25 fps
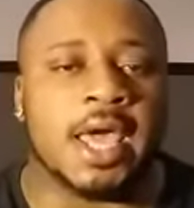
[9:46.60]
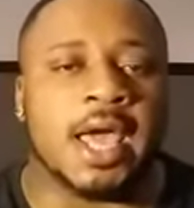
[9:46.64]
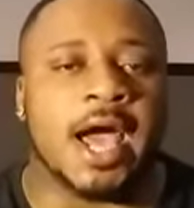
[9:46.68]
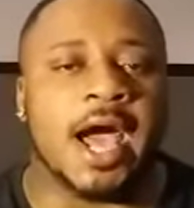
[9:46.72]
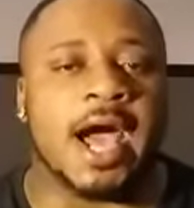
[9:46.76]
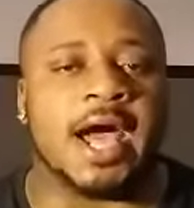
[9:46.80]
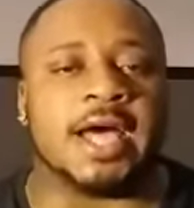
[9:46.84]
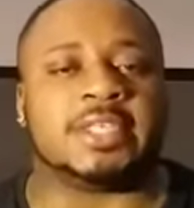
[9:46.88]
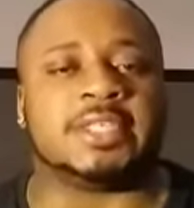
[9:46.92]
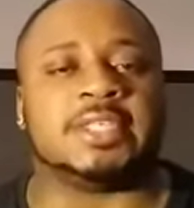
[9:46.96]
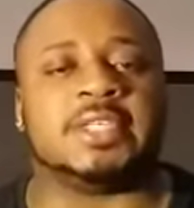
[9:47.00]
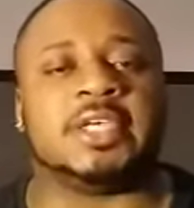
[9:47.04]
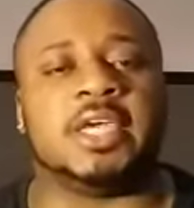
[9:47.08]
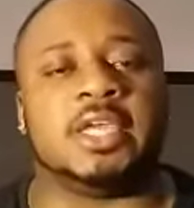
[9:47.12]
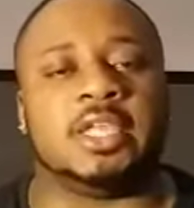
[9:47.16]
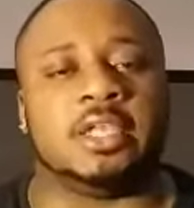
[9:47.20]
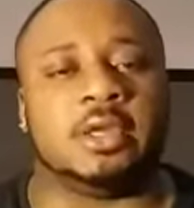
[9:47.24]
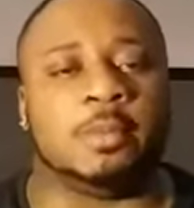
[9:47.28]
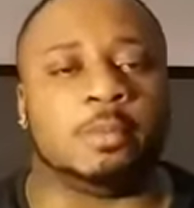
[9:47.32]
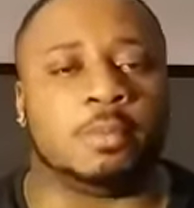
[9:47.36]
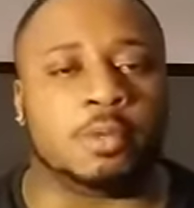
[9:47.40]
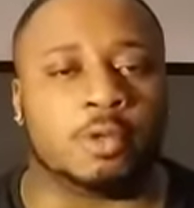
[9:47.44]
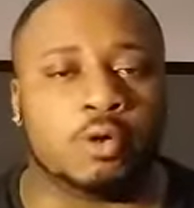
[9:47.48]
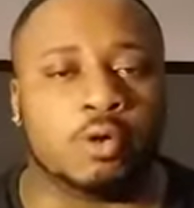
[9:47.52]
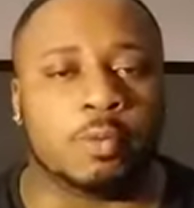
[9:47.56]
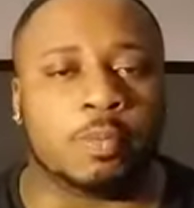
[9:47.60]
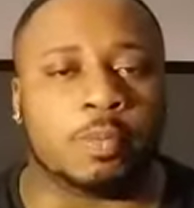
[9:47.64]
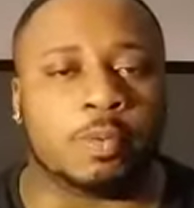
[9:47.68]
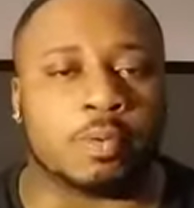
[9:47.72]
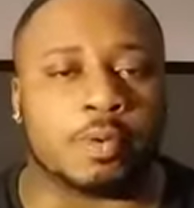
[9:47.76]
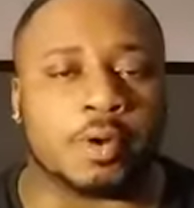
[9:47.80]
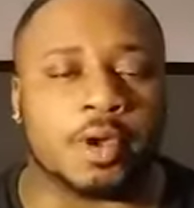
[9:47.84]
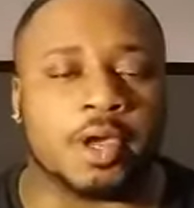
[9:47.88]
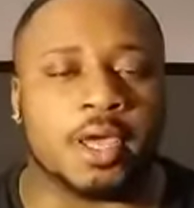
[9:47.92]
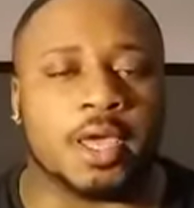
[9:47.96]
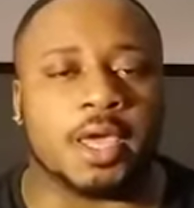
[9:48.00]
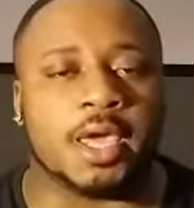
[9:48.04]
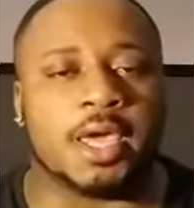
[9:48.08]
I seen the
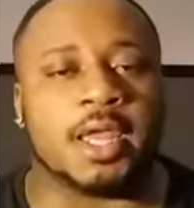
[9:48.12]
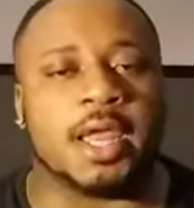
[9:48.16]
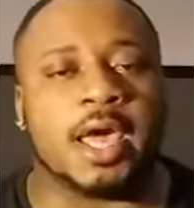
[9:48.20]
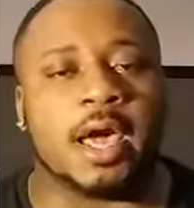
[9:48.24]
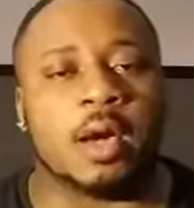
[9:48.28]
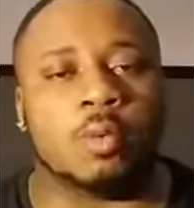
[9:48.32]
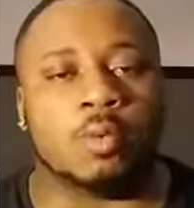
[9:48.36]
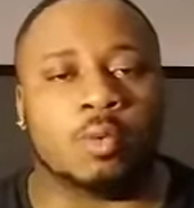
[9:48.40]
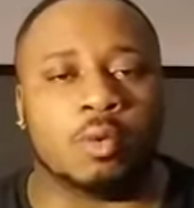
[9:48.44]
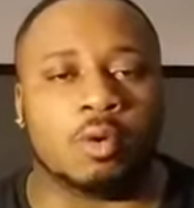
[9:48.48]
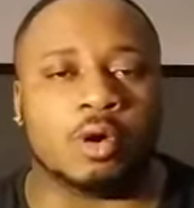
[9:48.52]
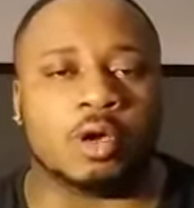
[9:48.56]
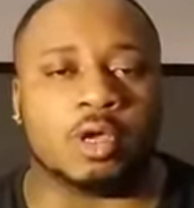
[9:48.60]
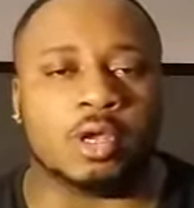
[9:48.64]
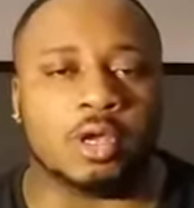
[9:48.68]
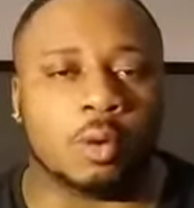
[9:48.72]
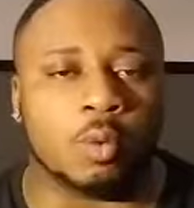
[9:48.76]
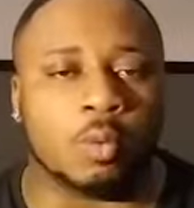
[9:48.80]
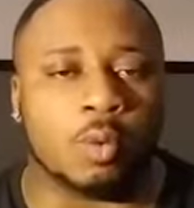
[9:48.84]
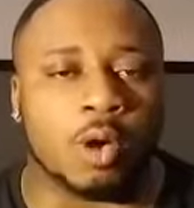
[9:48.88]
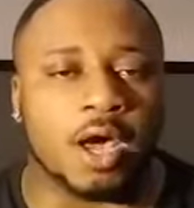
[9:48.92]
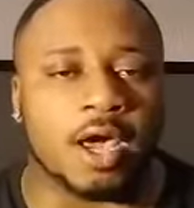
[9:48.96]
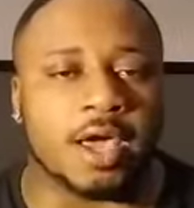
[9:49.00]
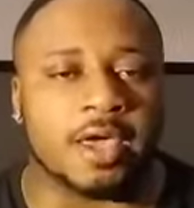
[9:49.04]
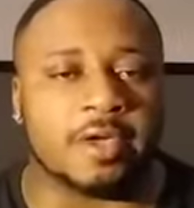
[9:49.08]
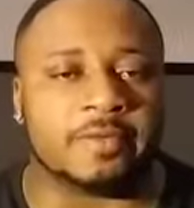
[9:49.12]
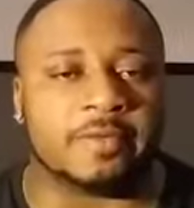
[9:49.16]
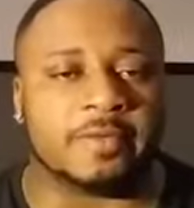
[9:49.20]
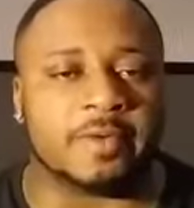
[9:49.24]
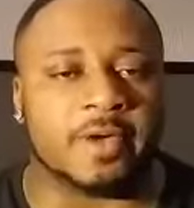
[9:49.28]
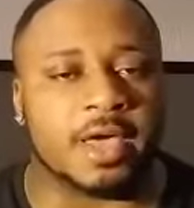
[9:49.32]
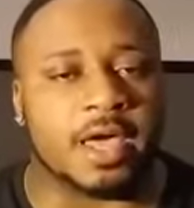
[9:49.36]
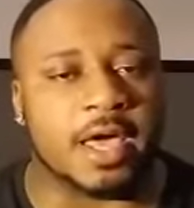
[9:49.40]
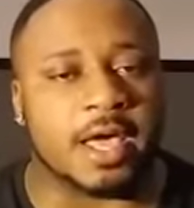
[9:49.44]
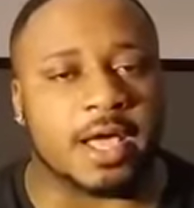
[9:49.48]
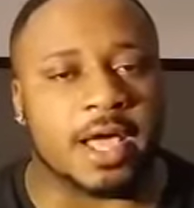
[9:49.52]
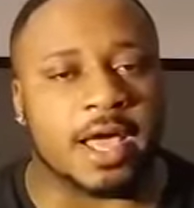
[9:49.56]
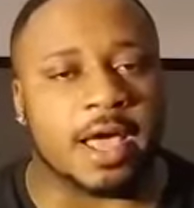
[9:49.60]
blueprint and I wanted a wife.
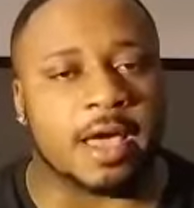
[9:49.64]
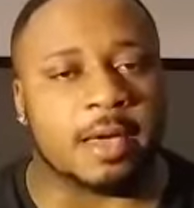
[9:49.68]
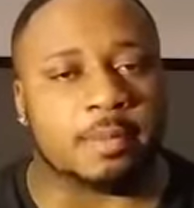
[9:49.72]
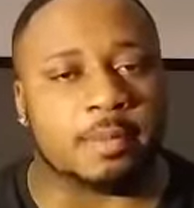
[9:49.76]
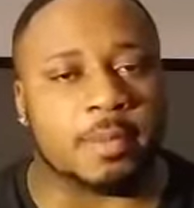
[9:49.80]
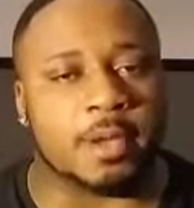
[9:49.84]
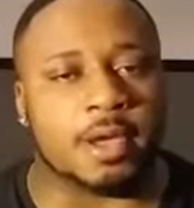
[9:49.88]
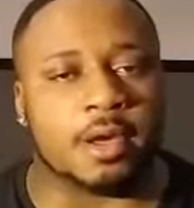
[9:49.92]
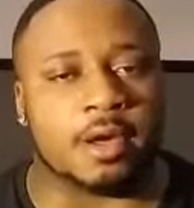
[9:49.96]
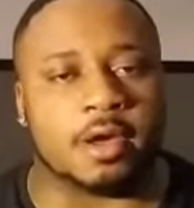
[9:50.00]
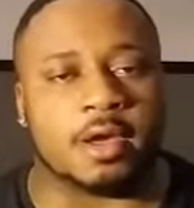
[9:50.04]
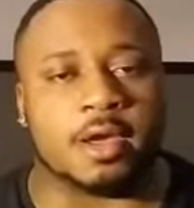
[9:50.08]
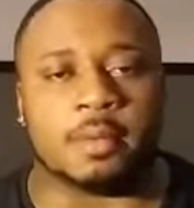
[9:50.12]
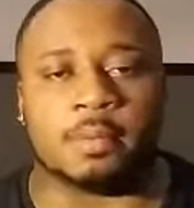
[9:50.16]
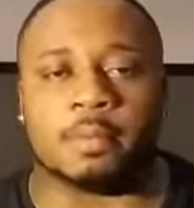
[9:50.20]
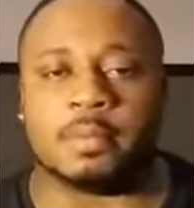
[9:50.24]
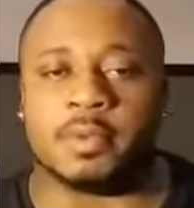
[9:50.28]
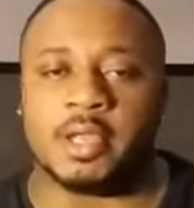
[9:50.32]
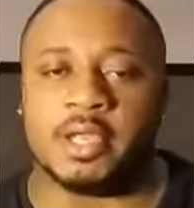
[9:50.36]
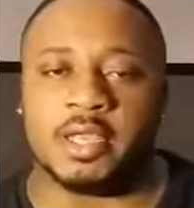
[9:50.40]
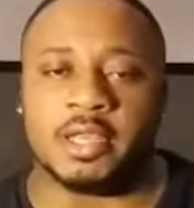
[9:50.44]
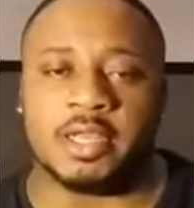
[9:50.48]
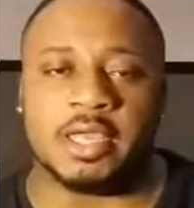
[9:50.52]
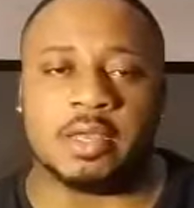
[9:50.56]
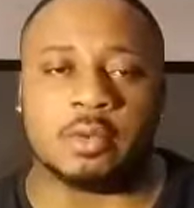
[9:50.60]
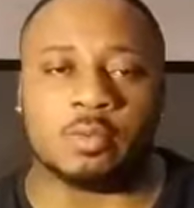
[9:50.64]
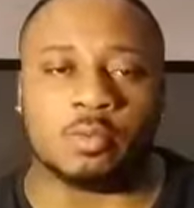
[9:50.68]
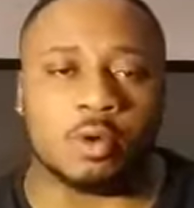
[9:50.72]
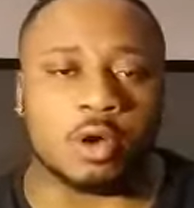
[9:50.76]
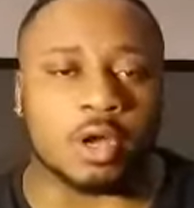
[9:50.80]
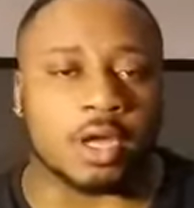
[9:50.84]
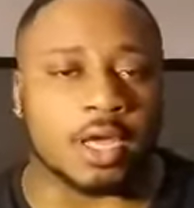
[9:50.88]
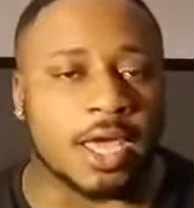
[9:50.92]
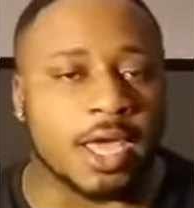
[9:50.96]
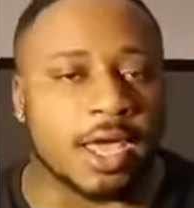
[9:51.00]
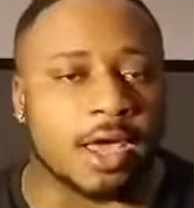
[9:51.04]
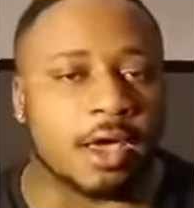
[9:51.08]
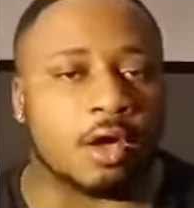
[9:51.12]
I got married, but it didn't
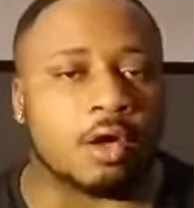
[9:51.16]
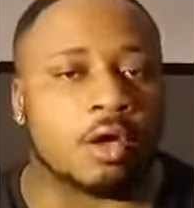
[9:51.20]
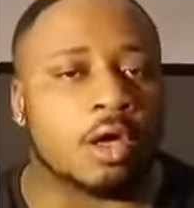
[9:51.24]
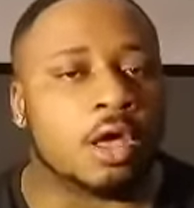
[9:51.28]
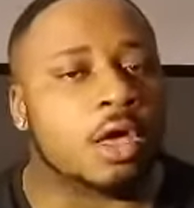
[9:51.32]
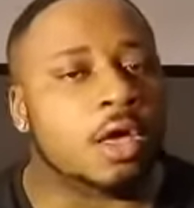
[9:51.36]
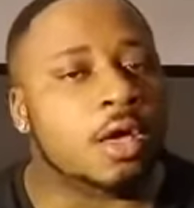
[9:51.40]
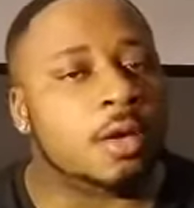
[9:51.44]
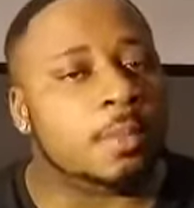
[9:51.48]
work out.